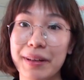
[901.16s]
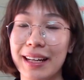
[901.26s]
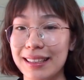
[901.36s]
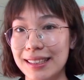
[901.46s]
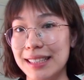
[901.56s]

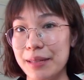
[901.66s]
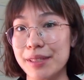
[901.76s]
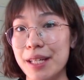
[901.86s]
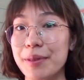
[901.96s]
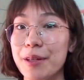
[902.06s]
but at the same
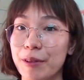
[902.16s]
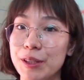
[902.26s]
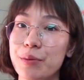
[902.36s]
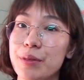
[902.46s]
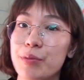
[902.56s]
time they
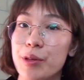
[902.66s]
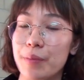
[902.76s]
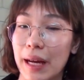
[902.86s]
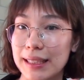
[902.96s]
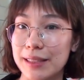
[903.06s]
want to be more
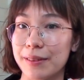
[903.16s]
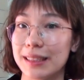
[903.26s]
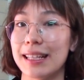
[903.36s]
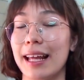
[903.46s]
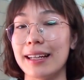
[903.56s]
passive.
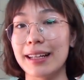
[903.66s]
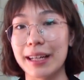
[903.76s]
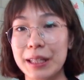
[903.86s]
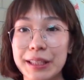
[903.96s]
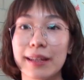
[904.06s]
It's that
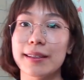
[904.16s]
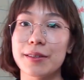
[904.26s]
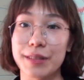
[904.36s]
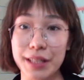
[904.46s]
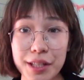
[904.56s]
inherent
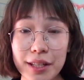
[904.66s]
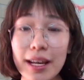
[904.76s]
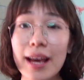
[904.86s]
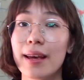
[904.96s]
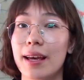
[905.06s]
contradiction.
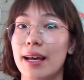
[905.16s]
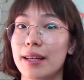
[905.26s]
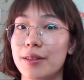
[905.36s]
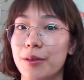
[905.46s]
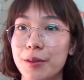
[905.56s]

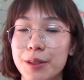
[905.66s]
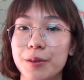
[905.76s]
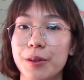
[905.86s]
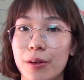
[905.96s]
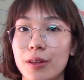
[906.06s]
And
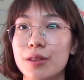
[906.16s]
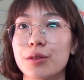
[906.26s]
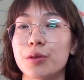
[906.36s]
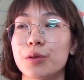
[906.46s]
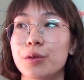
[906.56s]
also, girls
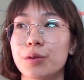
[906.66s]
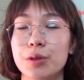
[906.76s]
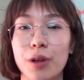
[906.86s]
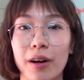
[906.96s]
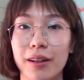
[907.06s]
who
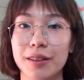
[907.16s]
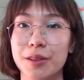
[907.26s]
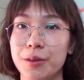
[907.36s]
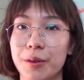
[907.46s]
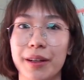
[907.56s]
talk
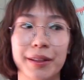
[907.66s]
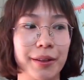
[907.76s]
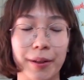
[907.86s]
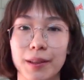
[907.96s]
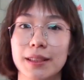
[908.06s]
to other
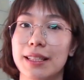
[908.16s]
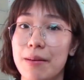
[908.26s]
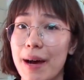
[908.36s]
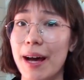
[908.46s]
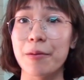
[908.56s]
girls in
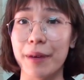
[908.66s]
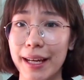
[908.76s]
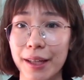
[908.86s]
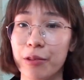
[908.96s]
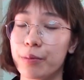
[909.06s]
a bad
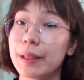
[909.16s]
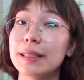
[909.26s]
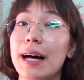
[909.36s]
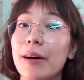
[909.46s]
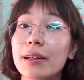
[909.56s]
way, who
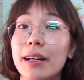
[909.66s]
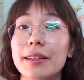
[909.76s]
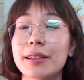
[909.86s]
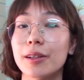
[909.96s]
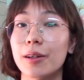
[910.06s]
put down
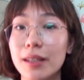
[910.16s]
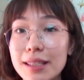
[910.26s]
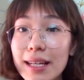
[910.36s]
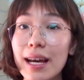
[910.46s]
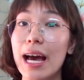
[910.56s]
other
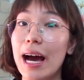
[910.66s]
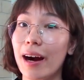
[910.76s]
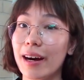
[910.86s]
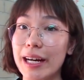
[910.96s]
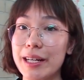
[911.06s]
girls,
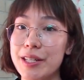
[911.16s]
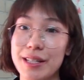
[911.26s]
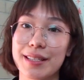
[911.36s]
they